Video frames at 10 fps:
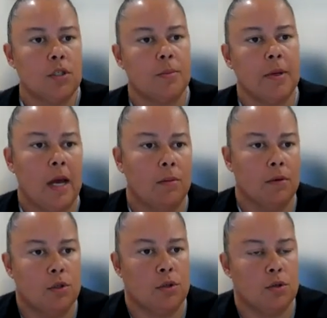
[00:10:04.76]
to be able
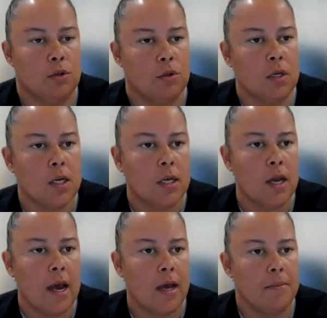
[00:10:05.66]
to
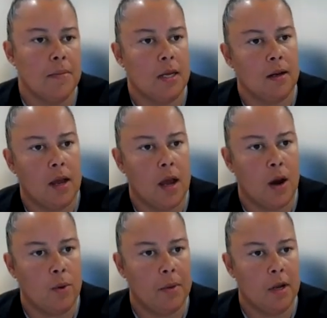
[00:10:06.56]
admit our
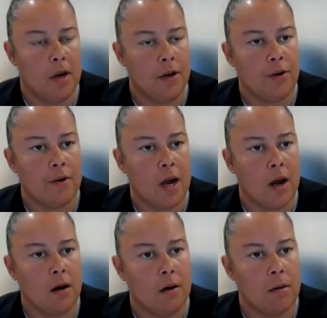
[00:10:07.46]
women under
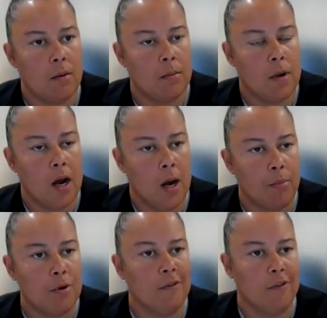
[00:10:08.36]
our
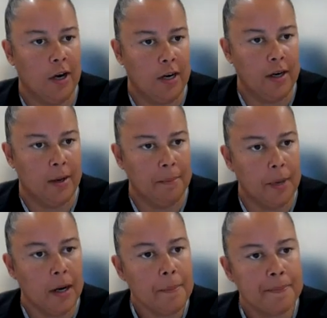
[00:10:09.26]
provider number,